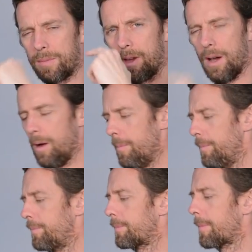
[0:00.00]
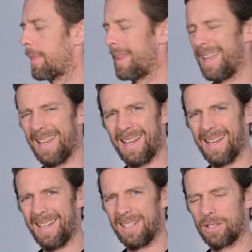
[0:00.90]
um,
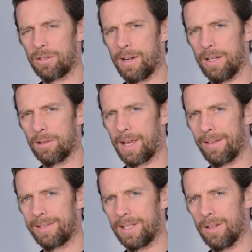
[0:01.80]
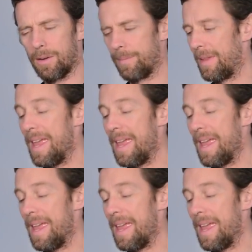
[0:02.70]
and into the cranial cavity. Right?